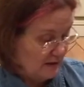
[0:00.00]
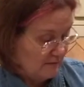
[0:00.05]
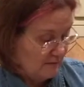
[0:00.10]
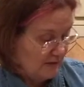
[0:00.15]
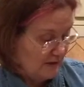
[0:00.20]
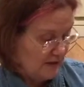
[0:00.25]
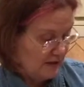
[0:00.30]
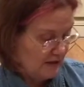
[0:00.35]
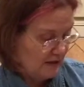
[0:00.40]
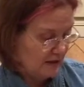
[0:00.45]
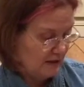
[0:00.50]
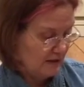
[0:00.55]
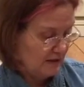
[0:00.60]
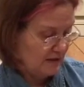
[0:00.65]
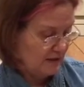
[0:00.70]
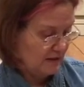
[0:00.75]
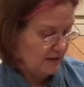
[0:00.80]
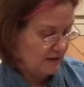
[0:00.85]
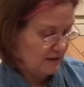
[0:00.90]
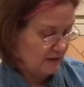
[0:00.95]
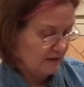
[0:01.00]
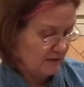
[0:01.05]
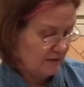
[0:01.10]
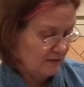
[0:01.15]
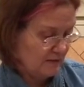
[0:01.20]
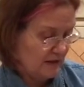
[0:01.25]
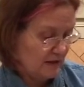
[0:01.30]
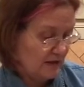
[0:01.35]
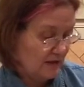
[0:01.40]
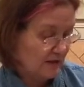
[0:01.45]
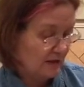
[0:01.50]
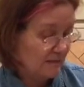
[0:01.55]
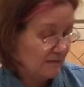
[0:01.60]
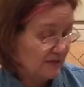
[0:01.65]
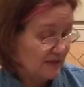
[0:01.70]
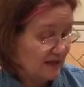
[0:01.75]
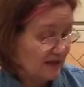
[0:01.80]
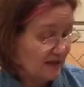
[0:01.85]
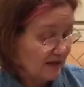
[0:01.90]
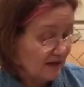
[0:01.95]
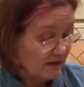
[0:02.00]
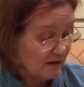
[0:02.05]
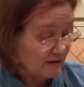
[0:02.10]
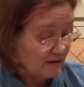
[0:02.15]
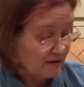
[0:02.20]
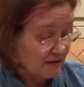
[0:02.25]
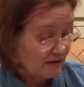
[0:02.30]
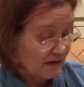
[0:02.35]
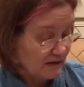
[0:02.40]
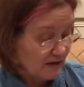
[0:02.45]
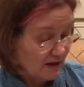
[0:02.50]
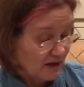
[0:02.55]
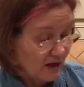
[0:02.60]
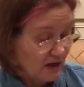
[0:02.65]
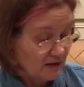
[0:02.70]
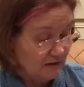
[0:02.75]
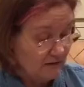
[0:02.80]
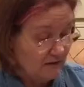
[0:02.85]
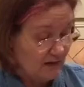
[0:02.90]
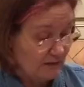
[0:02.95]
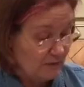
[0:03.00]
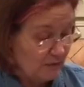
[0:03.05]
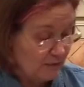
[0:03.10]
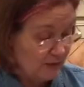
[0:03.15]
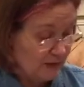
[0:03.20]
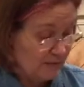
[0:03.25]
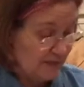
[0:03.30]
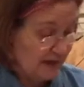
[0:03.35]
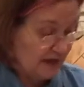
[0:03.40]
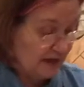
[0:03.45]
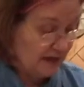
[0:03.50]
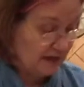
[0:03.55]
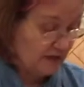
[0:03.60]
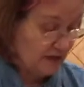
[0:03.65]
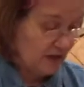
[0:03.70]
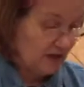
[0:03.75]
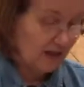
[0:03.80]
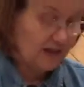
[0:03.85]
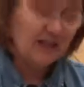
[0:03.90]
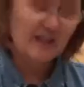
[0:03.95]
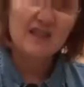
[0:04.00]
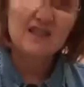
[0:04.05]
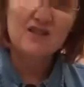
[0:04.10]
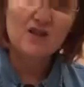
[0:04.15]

because when it comes out, all of that will be baked on and it's